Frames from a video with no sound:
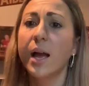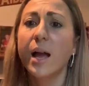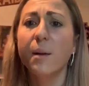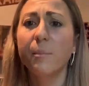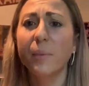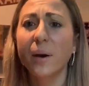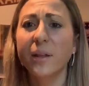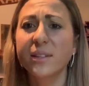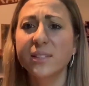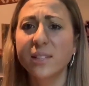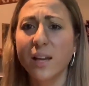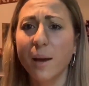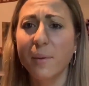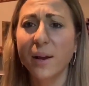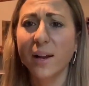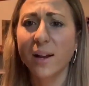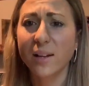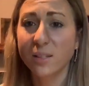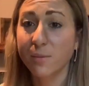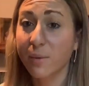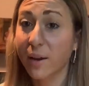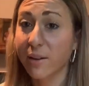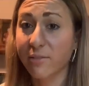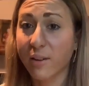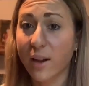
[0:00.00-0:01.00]
By the time I got
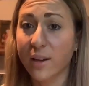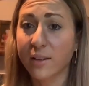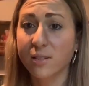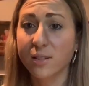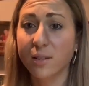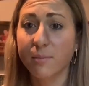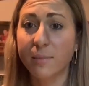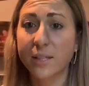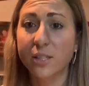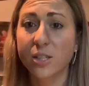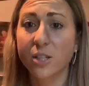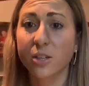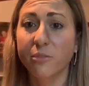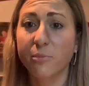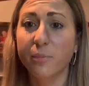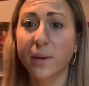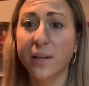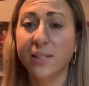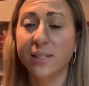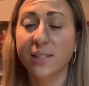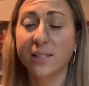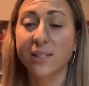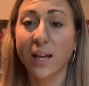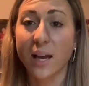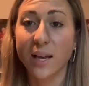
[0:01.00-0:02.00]
to my final semester of
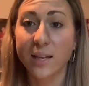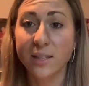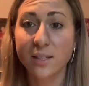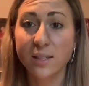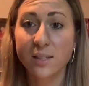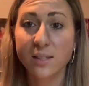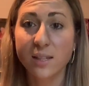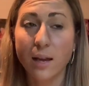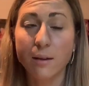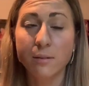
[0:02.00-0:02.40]
basic sciences, I